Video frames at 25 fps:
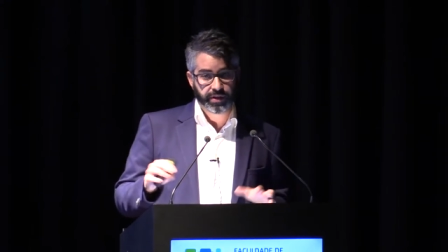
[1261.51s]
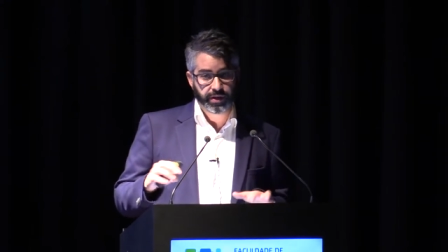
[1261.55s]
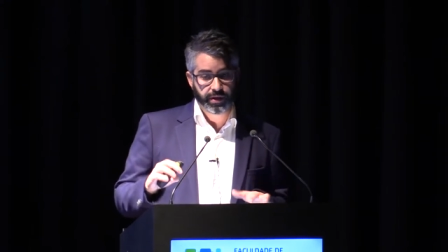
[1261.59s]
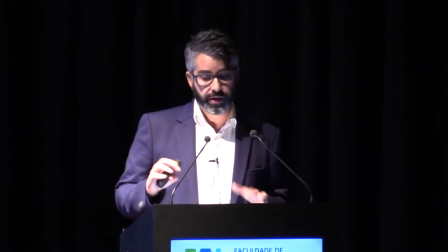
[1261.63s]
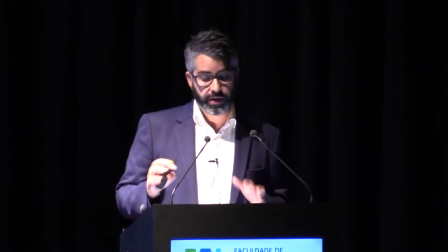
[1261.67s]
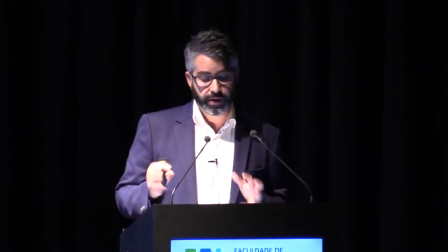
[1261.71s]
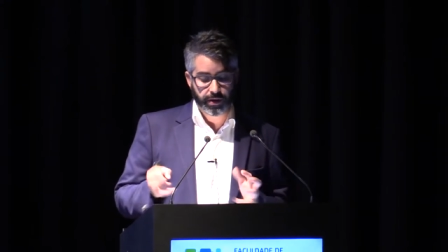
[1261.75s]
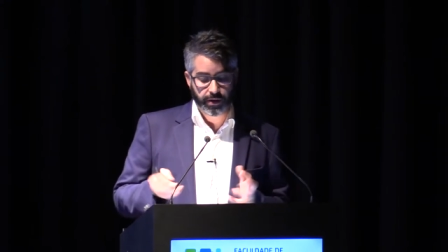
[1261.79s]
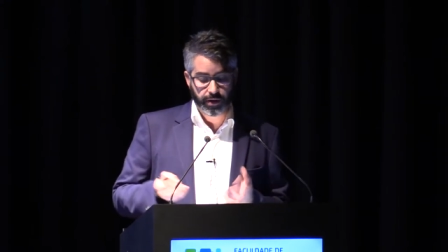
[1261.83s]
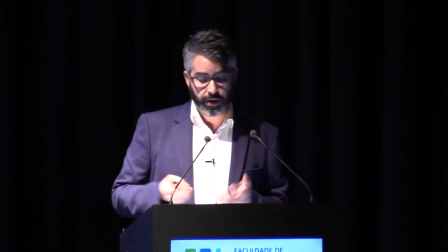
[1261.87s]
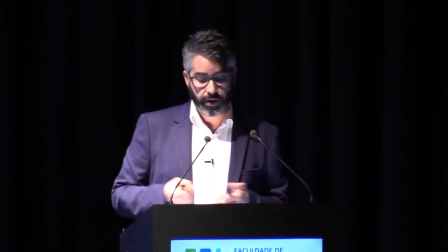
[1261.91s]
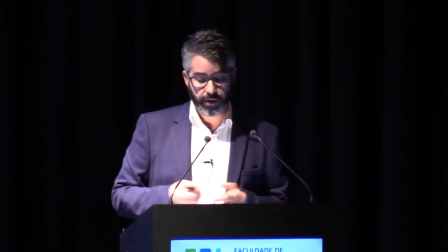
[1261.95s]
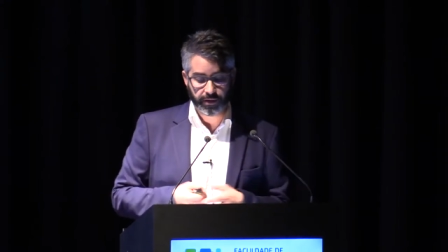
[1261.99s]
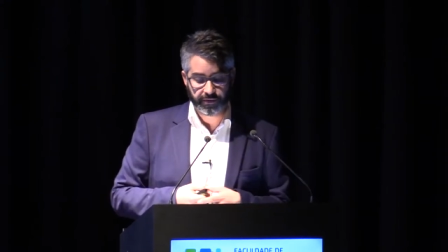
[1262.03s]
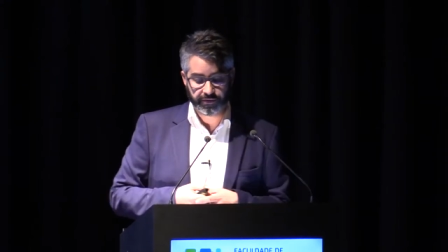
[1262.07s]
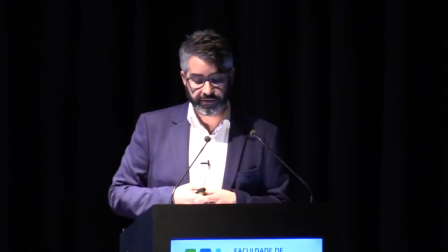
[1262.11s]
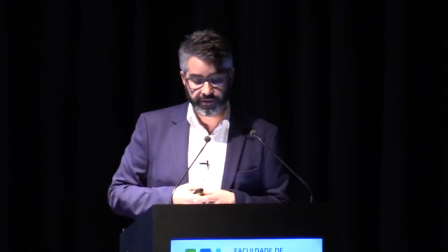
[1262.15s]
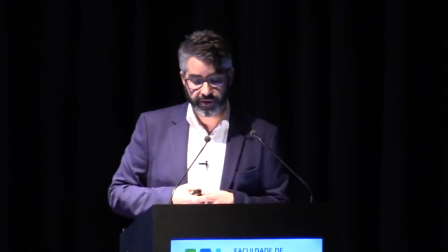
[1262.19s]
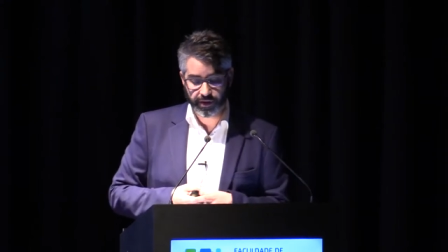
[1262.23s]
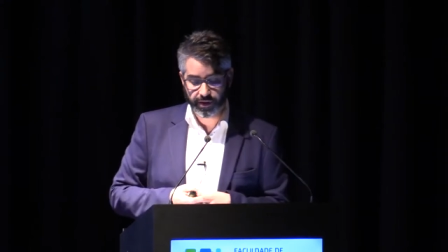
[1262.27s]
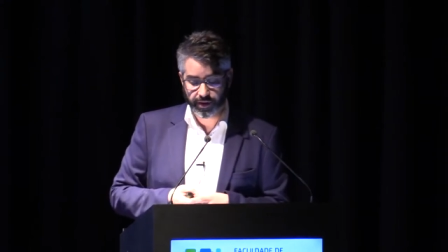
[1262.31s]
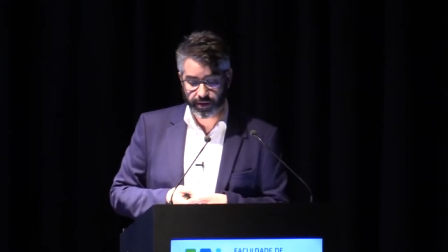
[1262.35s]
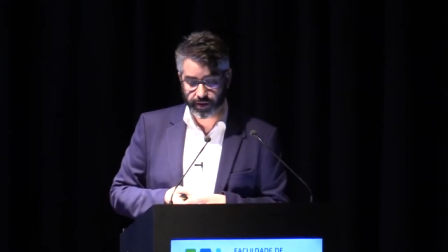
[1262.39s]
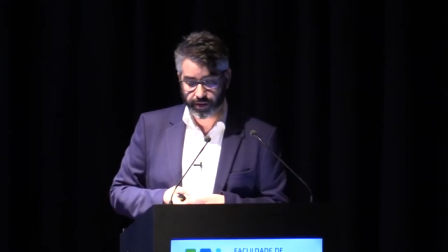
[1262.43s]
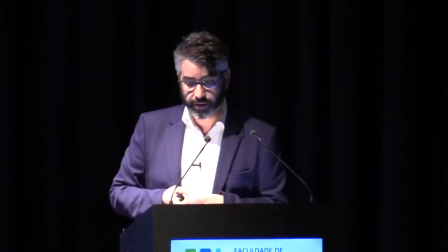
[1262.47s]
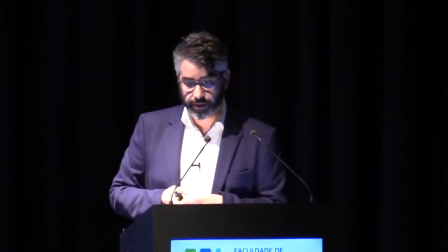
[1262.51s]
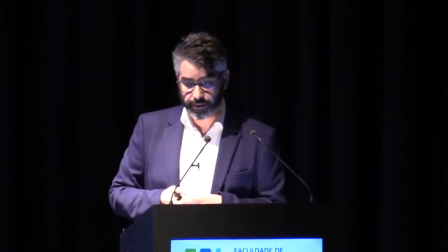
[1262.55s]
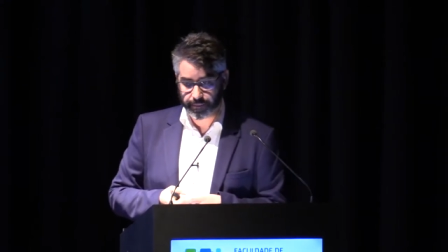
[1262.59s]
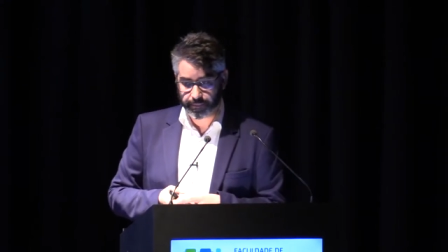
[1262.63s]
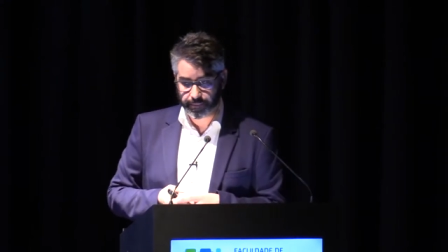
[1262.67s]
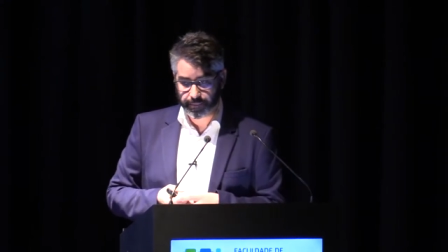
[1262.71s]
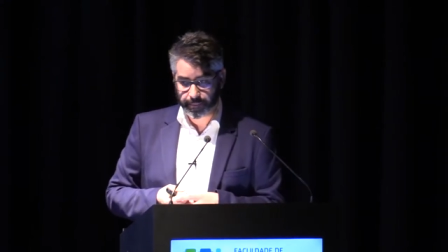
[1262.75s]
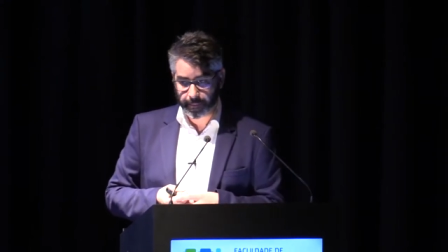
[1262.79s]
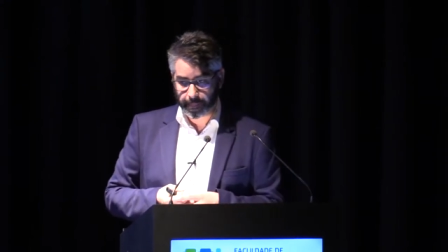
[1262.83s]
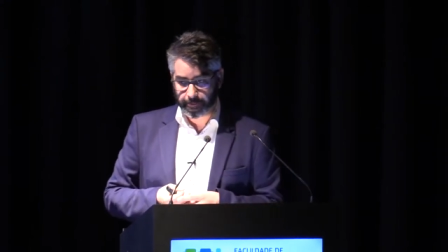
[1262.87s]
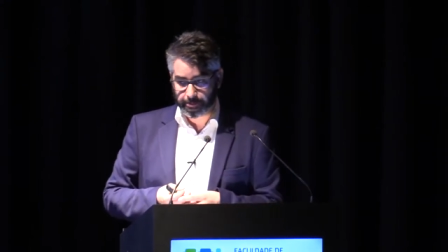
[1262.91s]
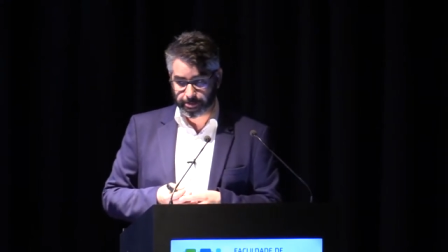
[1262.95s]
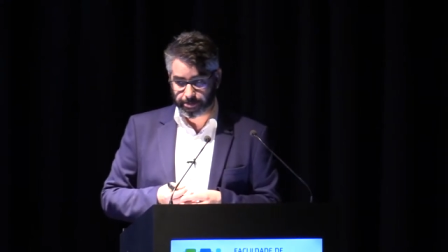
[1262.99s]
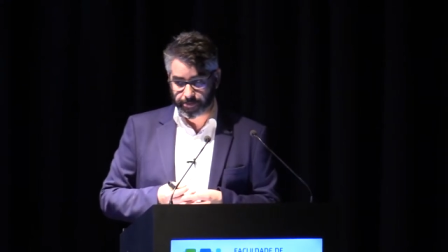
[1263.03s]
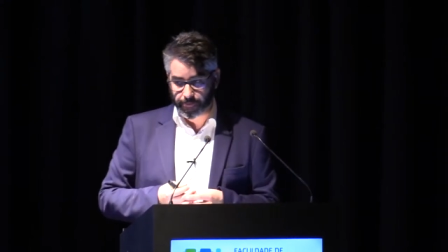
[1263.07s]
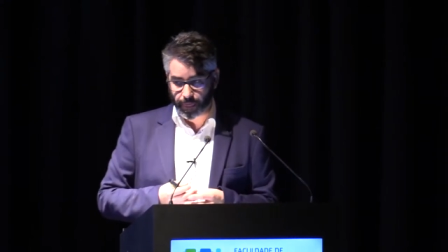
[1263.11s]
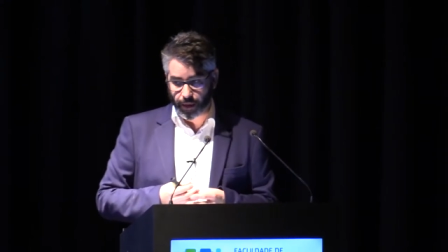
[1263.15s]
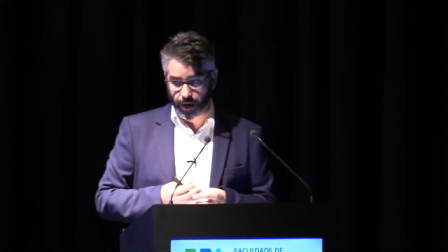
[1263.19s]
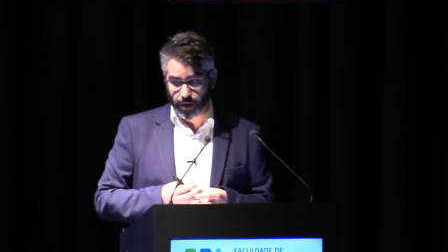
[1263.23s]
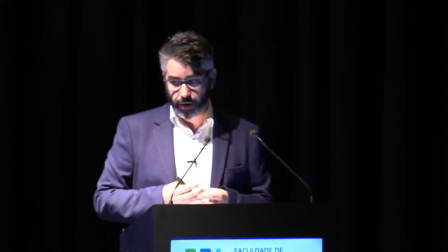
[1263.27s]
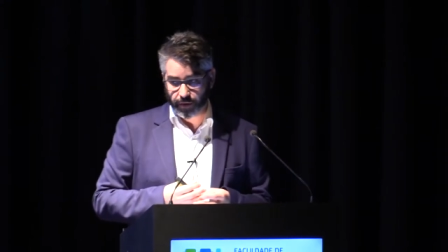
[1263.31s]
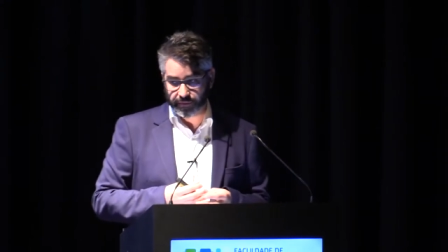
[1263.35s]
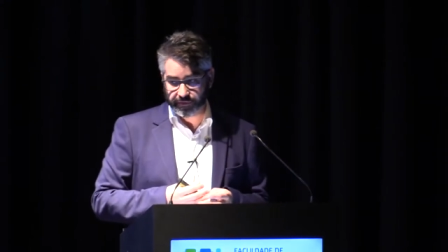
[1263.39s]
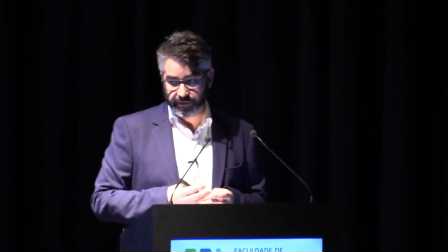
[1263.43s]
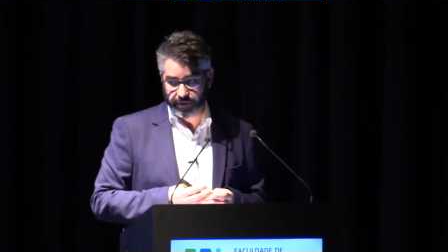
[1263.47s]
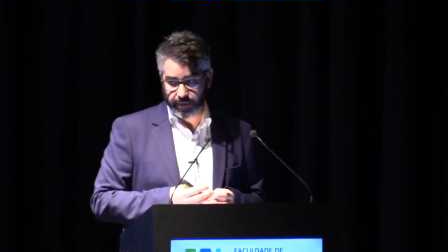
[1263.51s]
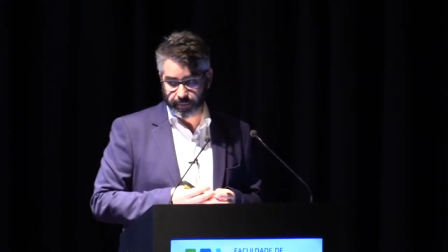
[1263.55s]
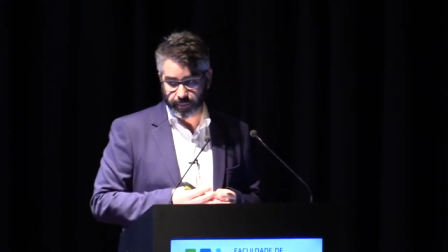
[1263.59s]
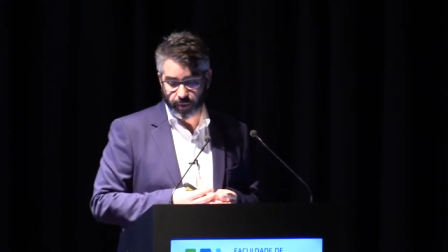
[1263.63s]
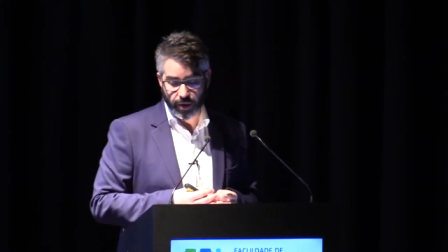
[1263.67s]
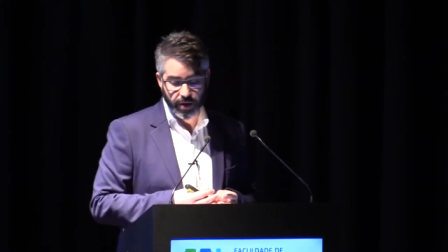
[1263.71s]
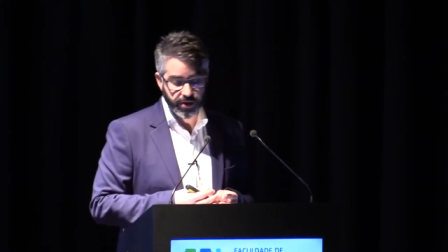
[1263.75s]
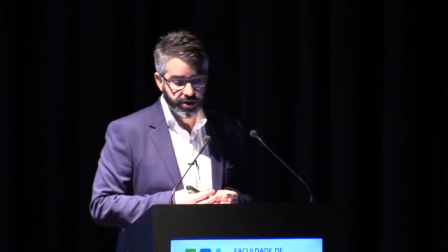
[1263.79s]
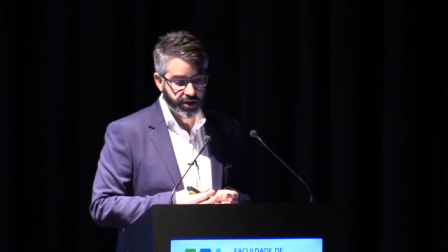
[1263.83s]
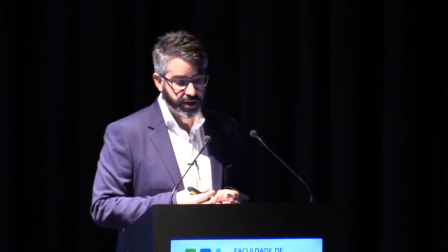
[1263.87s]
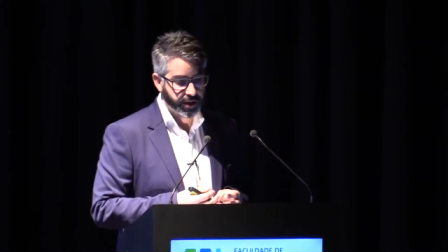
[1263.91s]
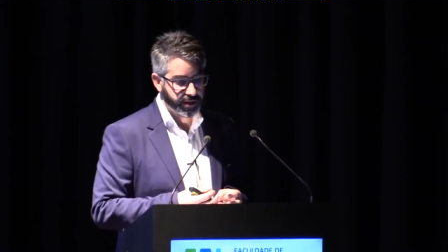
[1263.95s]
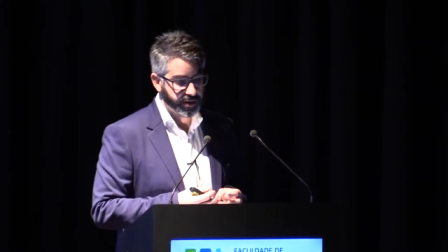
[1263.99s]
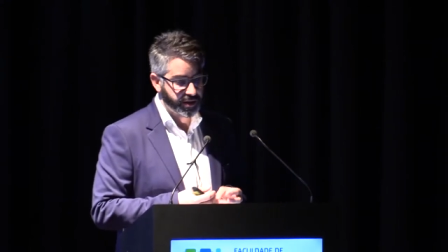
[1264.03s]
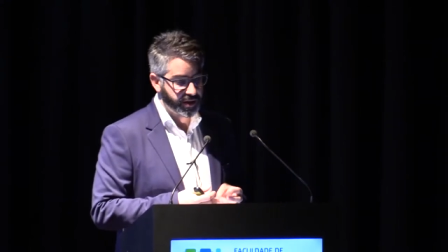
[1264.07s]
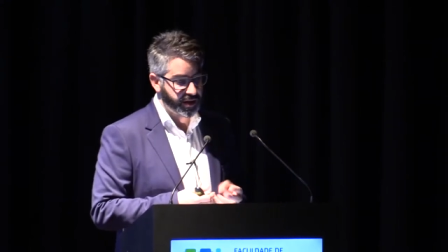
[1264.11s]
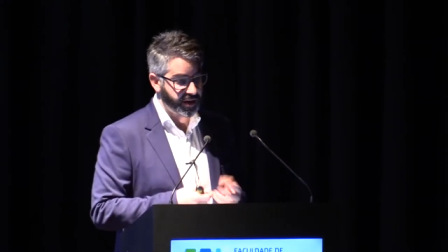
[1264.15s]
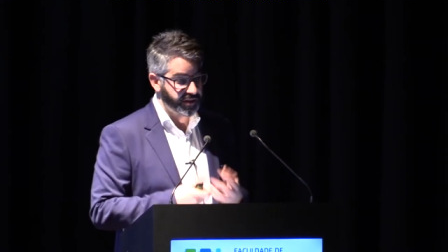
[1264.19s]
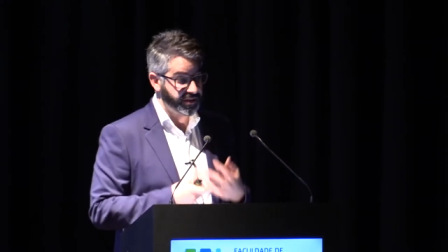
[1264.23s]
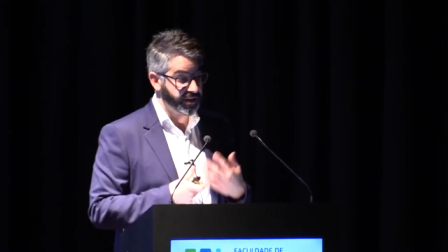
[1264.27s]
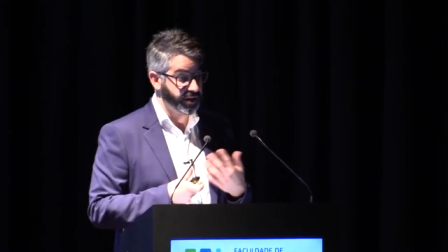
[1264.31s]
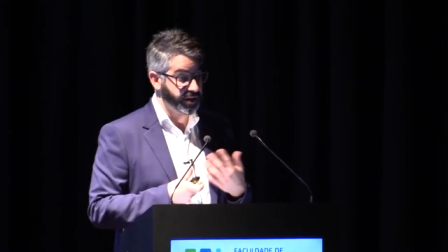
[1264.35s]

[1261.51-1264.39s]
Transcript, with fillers: the project that I